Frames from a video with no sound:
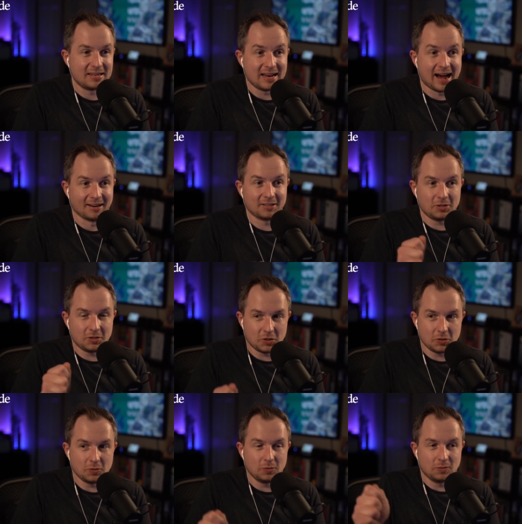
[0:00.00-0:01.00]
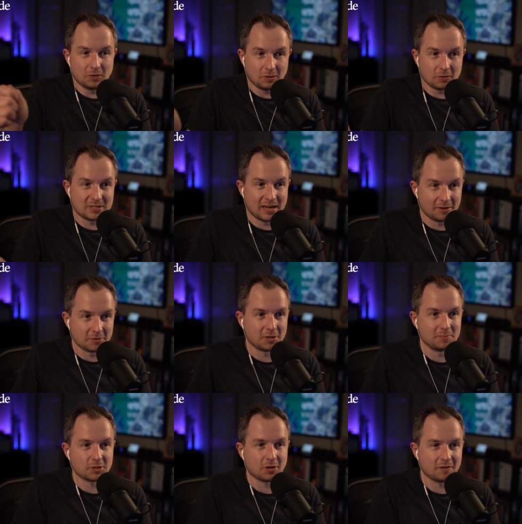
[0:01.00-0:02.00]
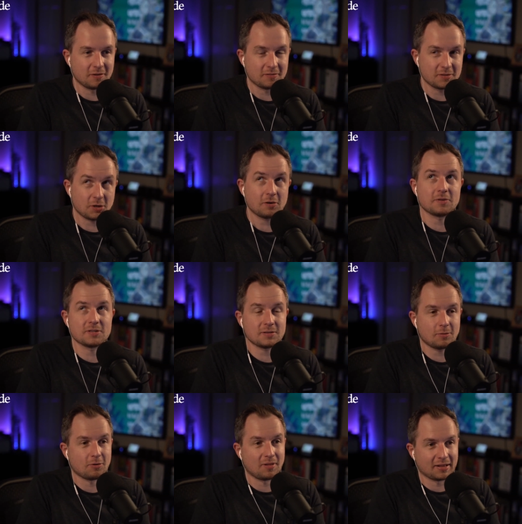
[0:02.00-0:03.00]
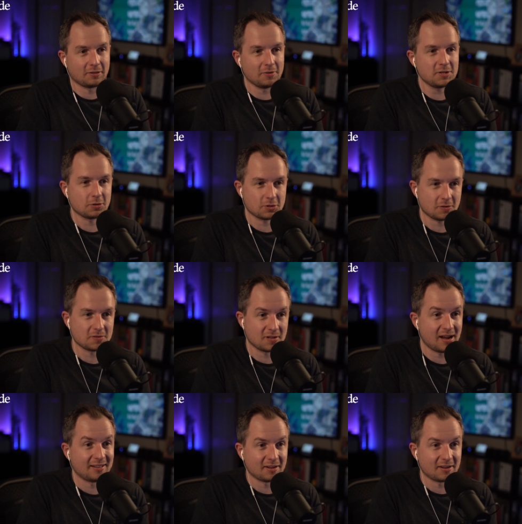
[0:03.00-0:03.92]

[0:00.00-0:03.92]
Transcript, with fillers: not to those downstream ser- servers or like the resource servers, the other